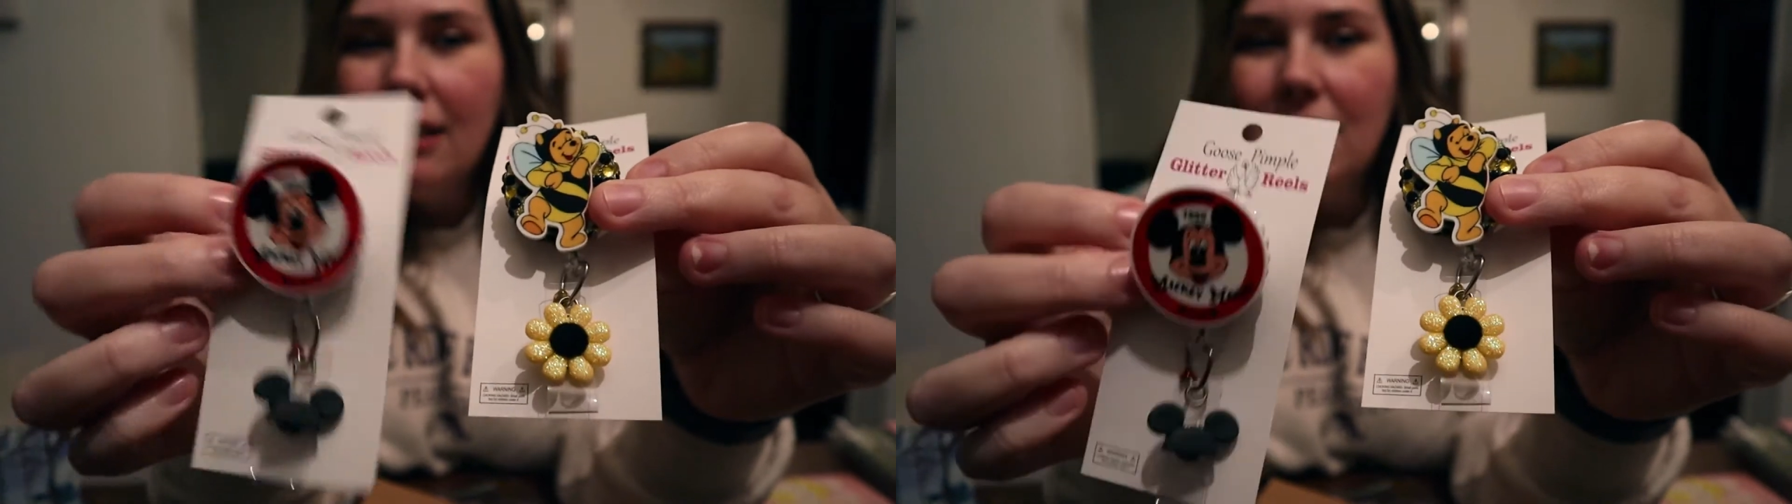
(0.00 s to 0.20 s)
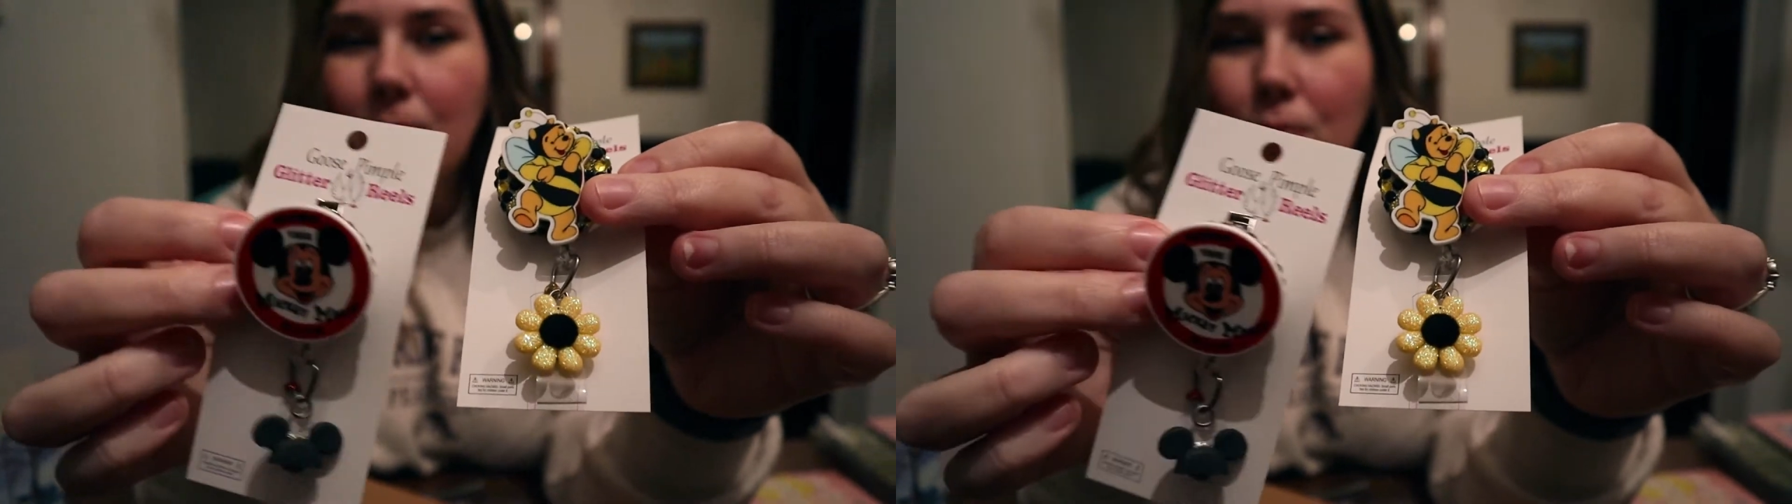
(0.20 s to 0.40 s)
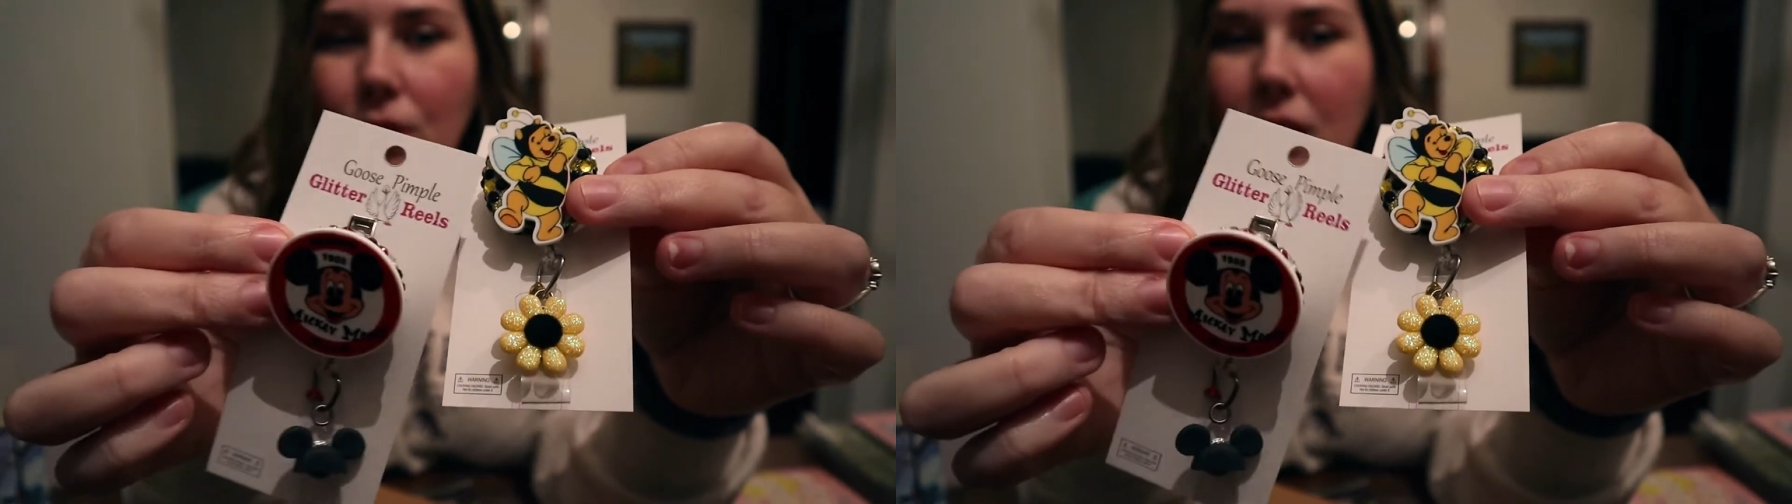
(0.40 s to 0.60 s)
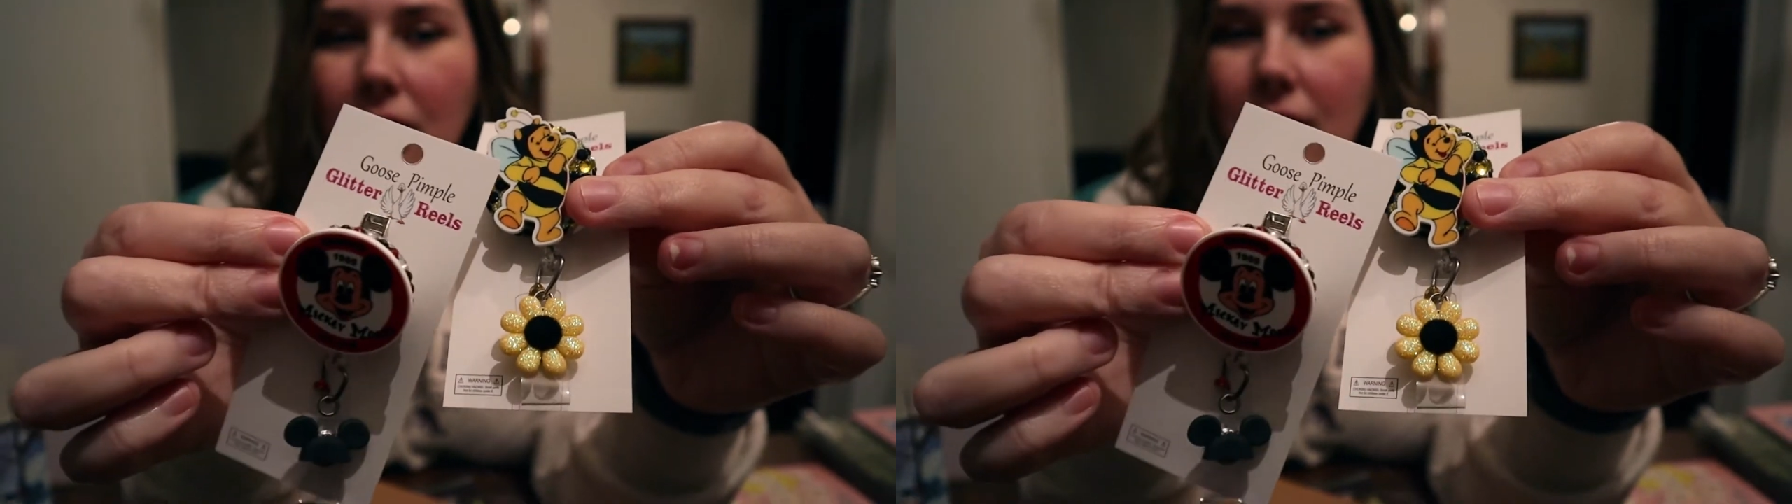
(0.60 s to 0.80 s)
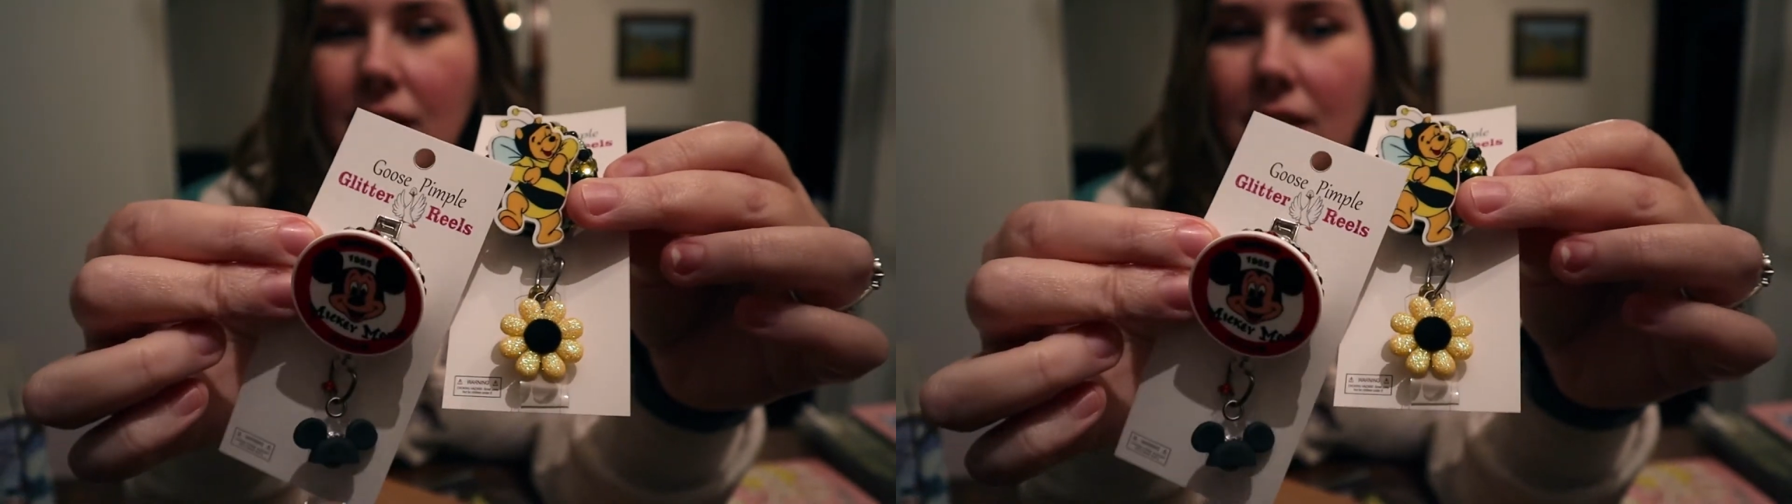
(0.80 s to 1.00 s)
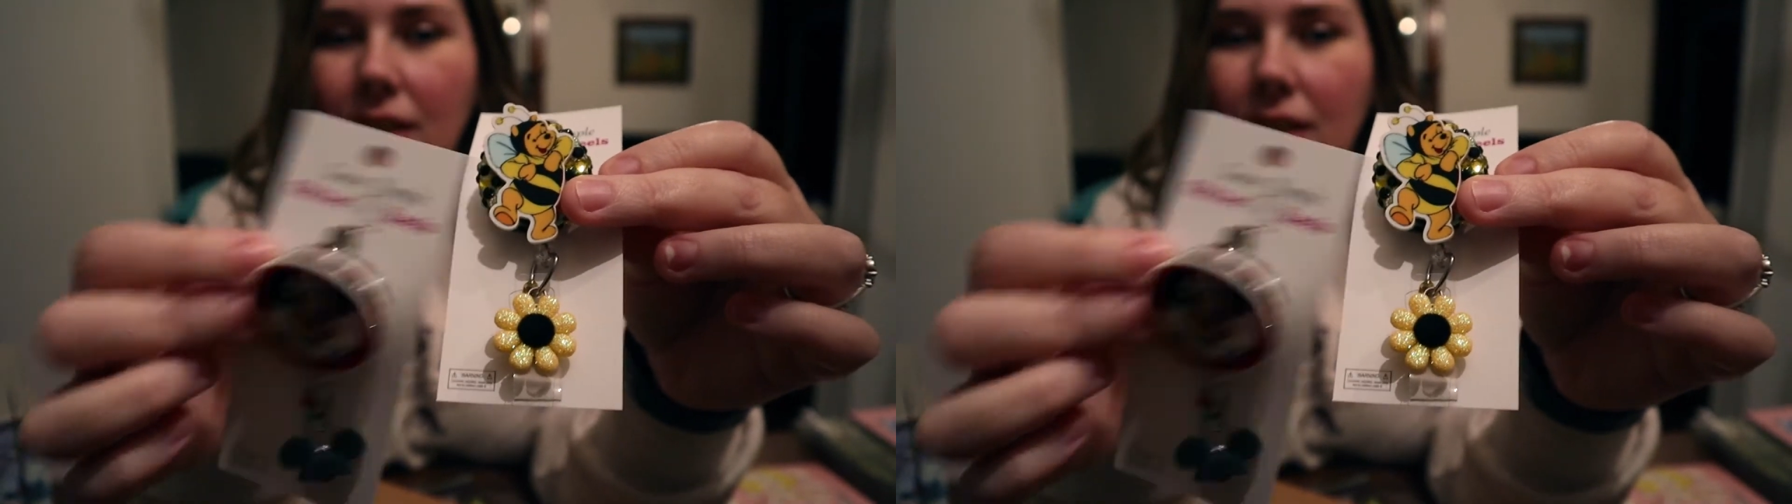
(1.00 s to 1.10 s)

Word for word: spring